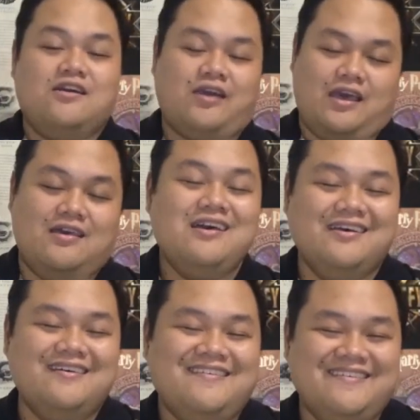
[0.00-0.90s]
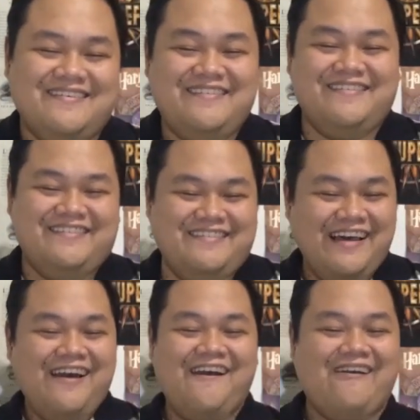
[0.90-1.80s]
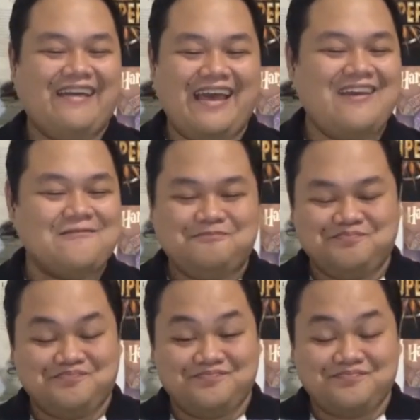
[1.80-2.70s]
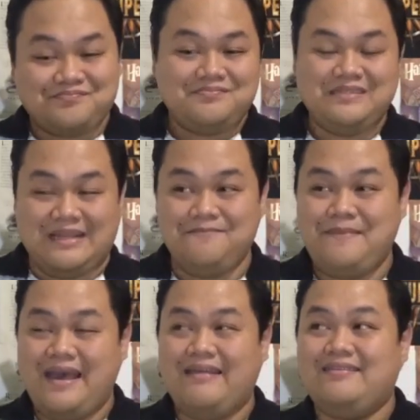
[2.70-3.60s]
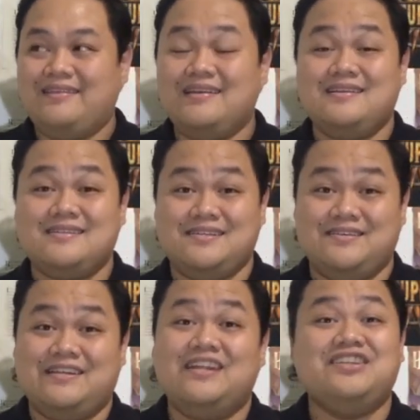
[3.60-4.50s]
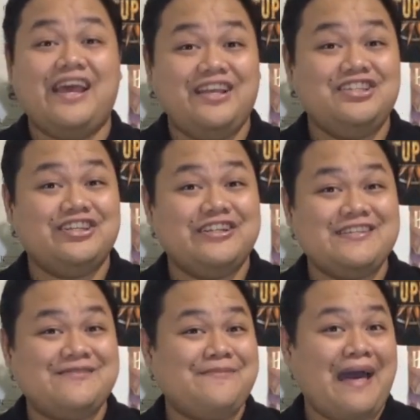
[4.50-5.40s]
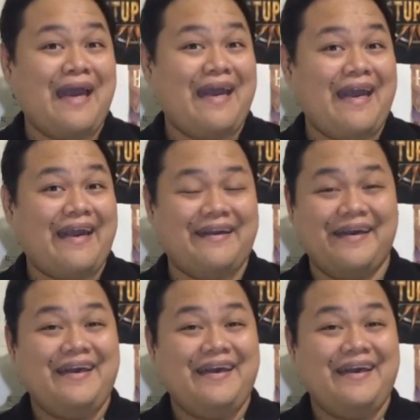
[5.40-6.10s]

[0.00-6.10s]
Okay. Okay. Man, that is good. And Angel is back.